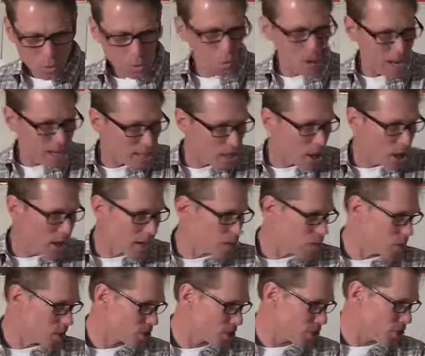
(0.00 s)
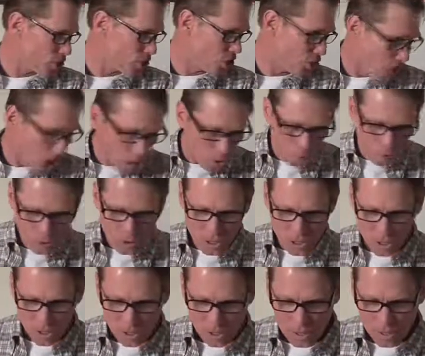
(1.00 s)
We thought it was a
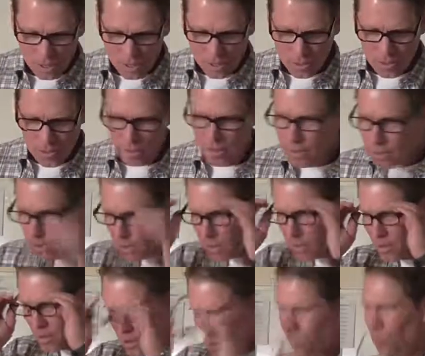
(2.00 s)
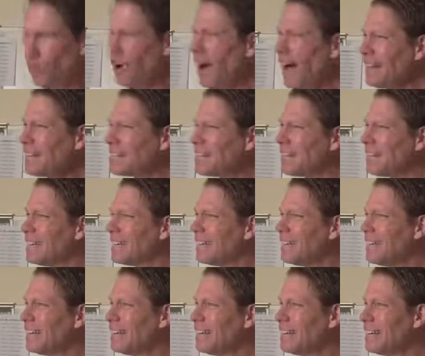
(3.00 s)
joke. What?
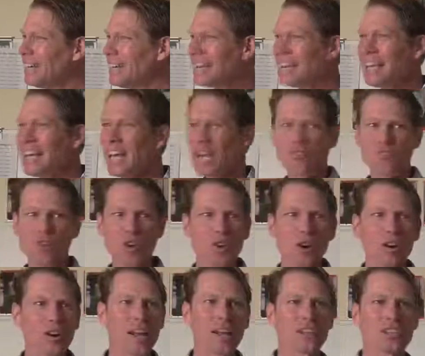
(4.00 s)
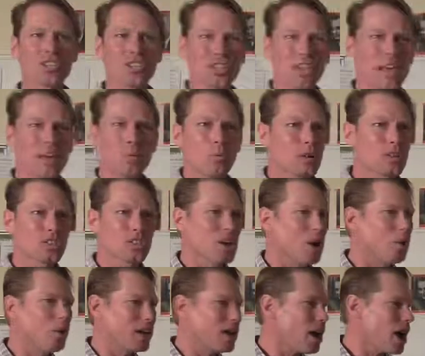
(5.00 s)
And again, if you don't understand what's
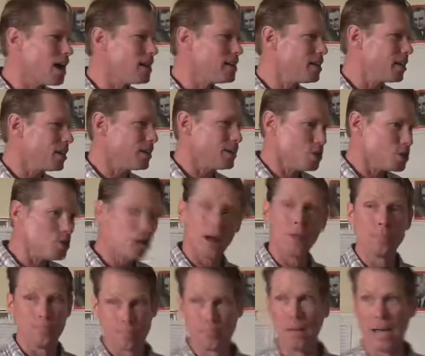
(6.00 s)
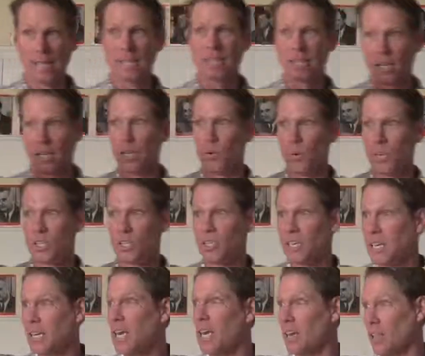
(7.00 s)
going on here, and you basically what's
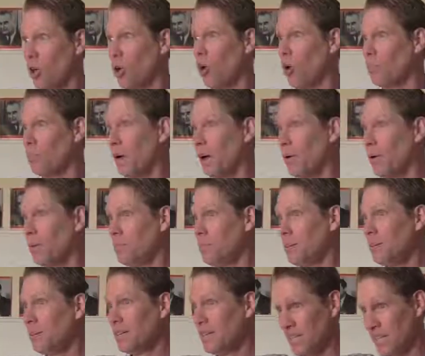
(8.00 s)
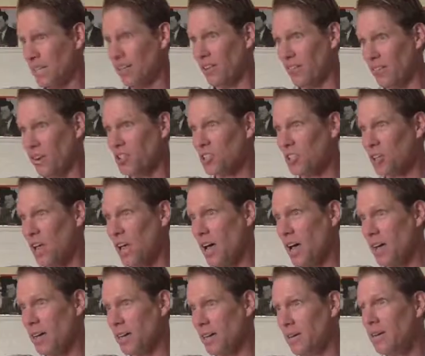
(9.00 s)
the key of the whole poem? It's in the first
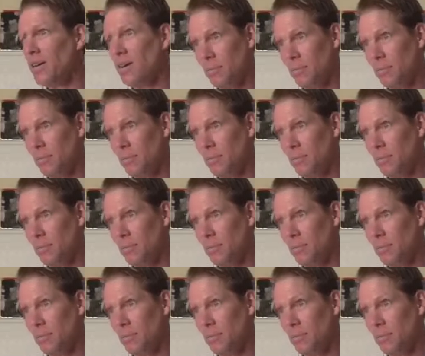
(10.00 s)
line.